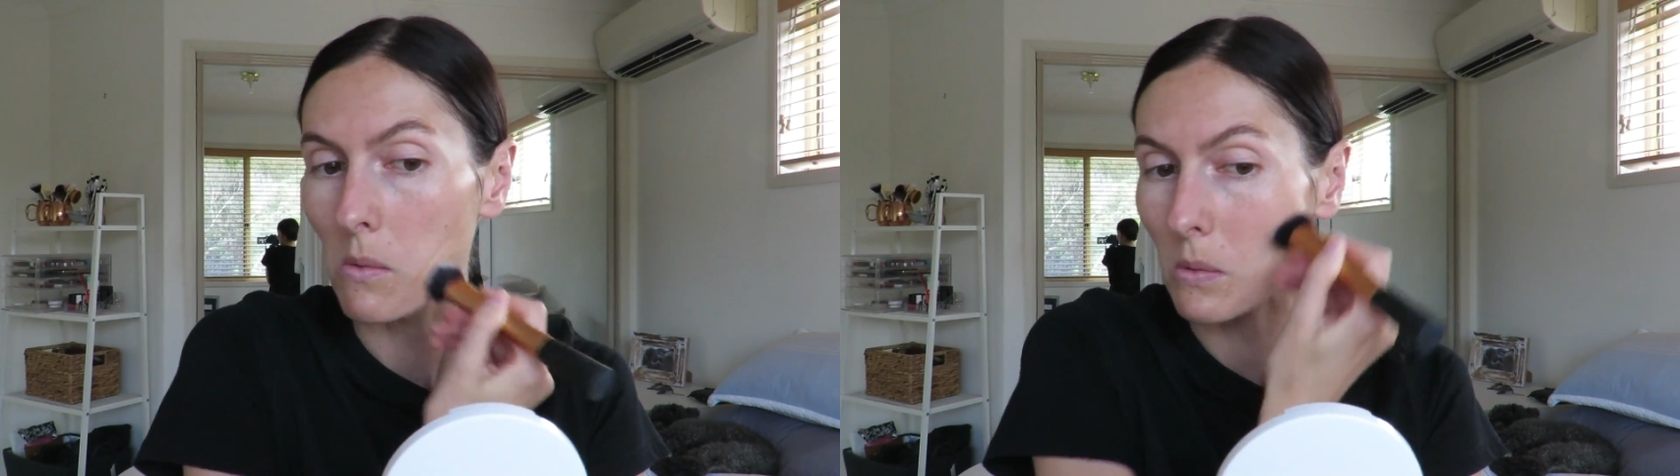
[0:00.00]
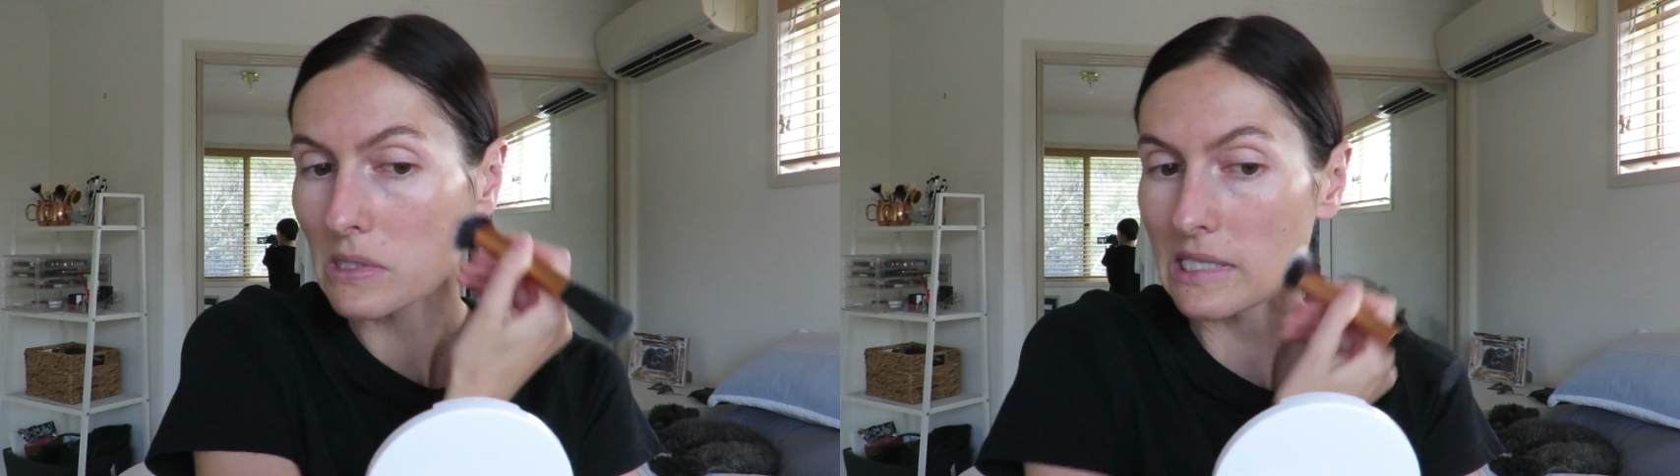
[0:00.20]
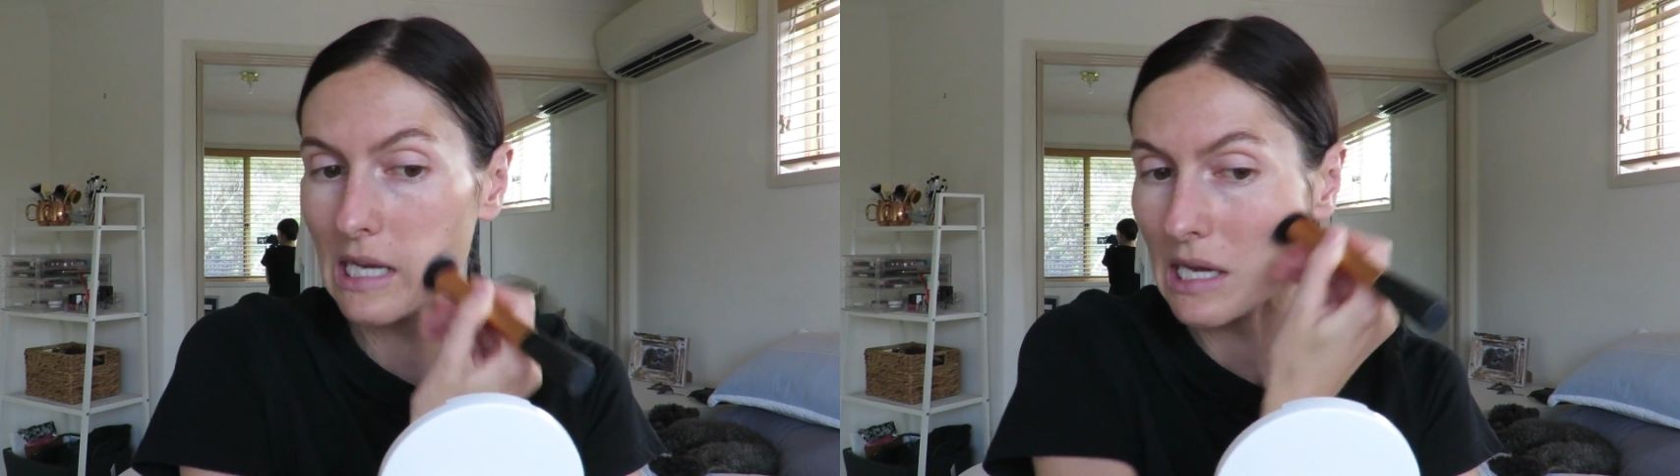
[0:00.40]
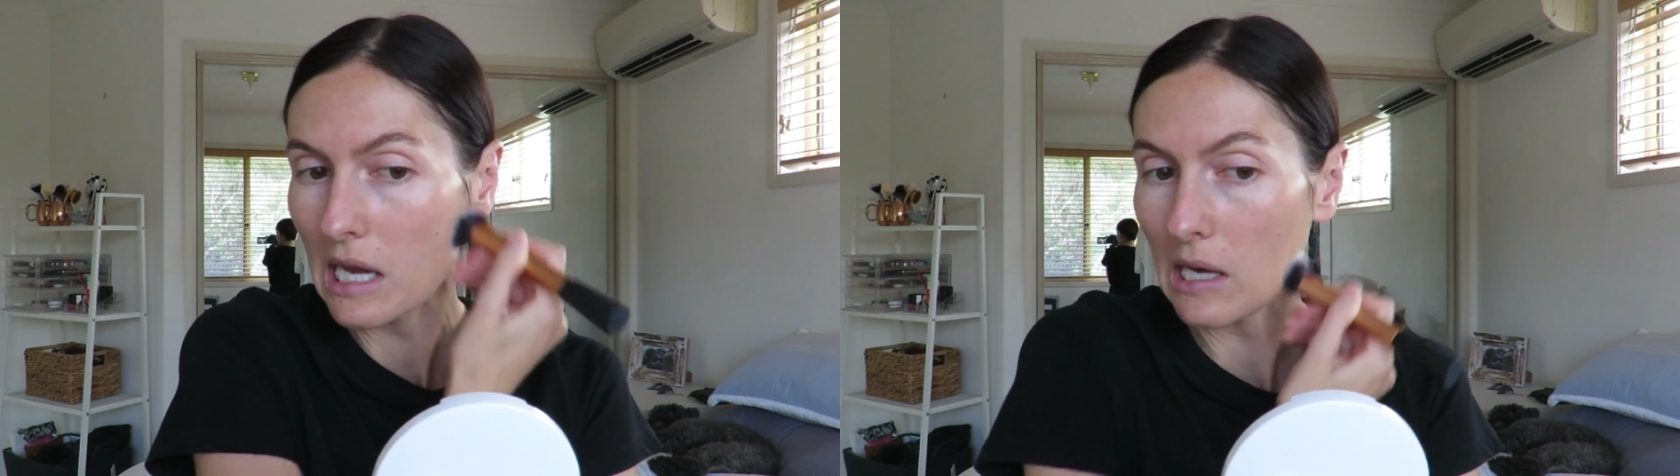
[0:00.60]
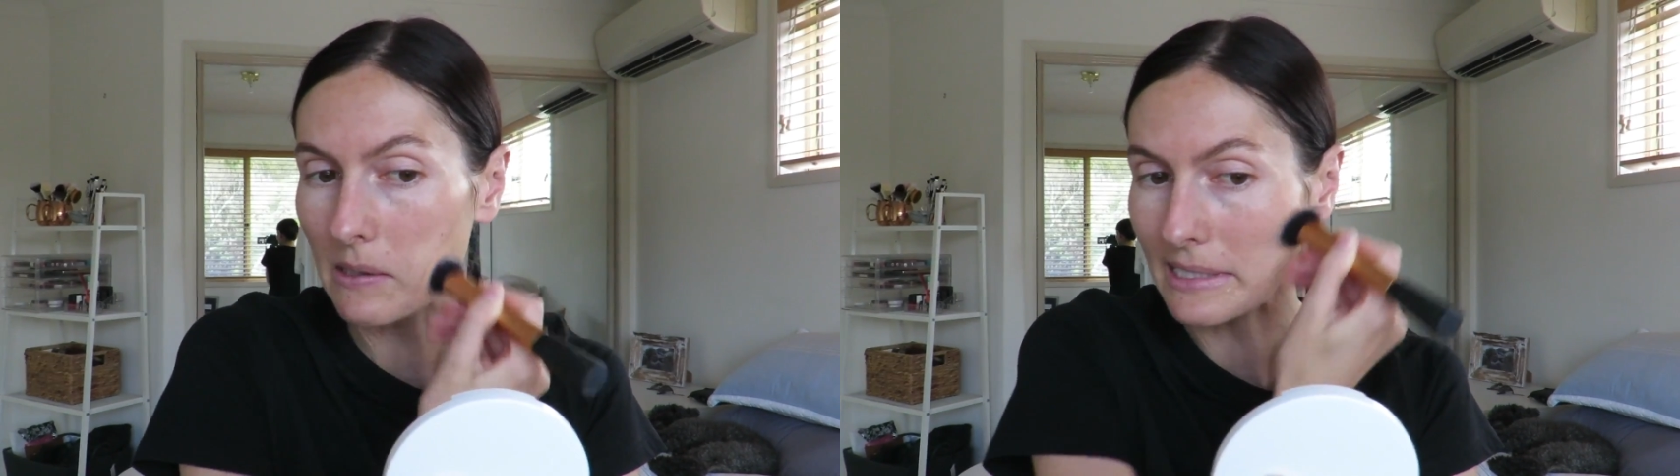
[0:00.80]
We'll see
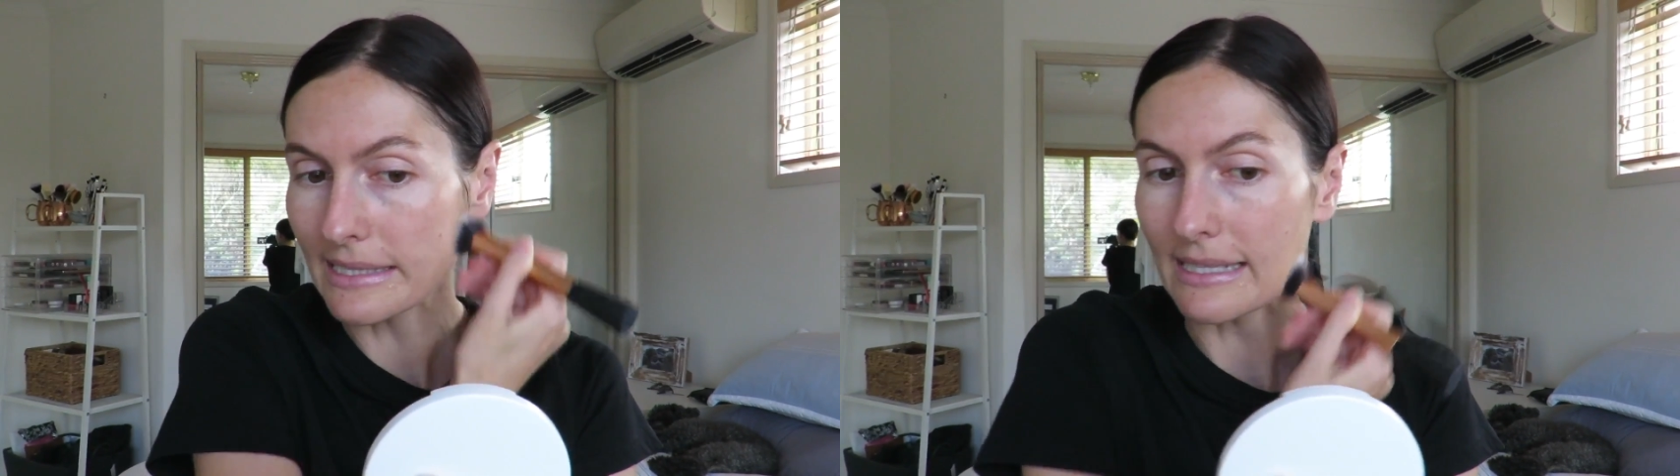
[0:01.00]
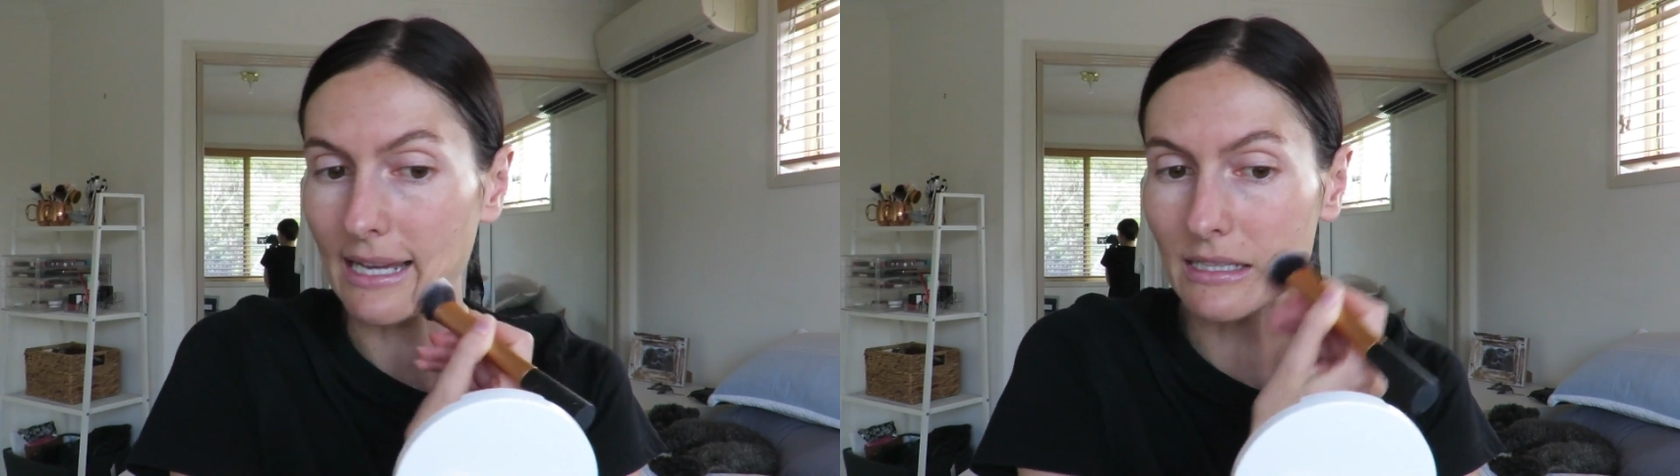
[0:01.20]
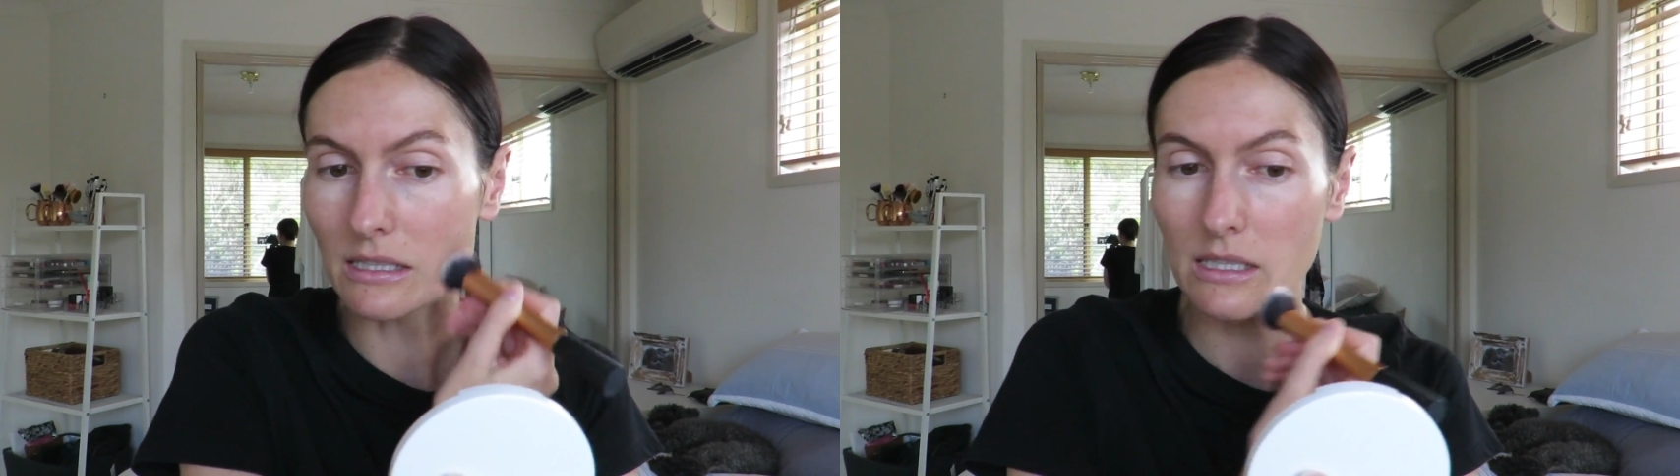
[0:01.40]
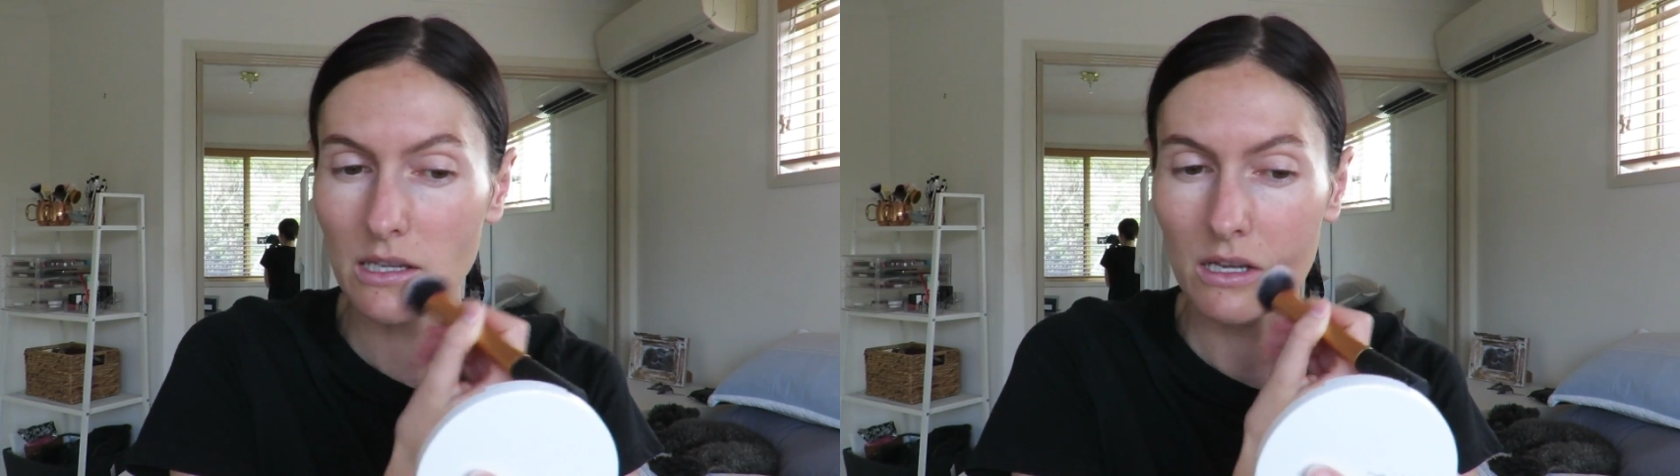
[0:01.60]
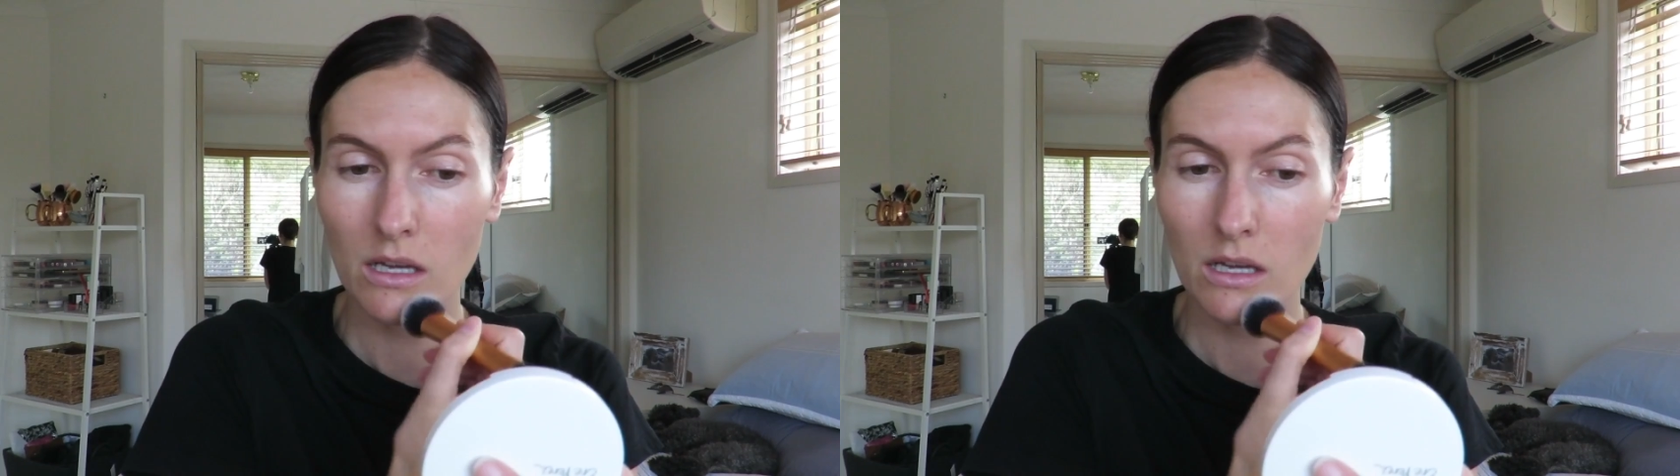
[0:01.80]
how it sets.